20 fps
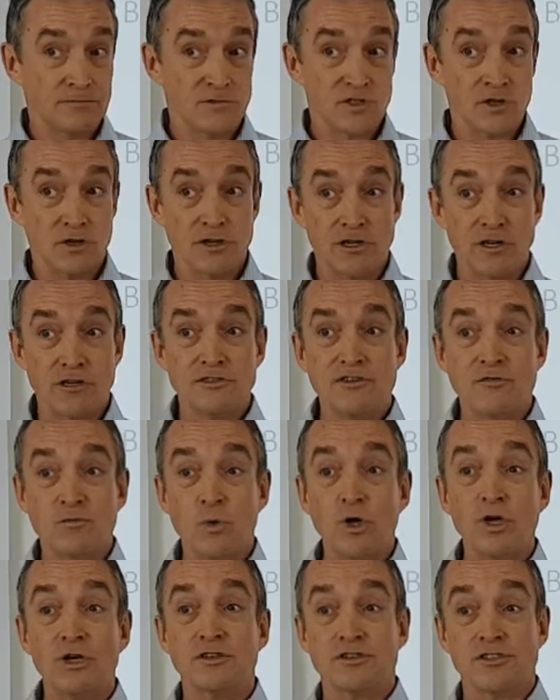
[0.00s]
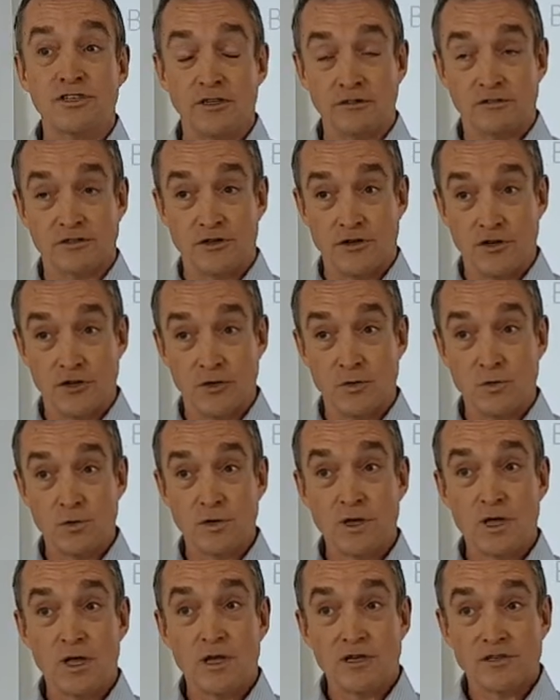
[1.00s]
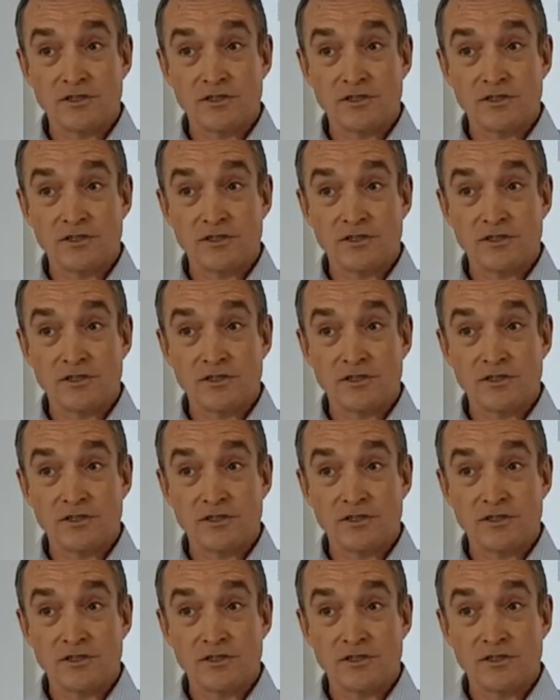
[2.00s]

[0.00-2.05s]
It's got a lot of work still to do,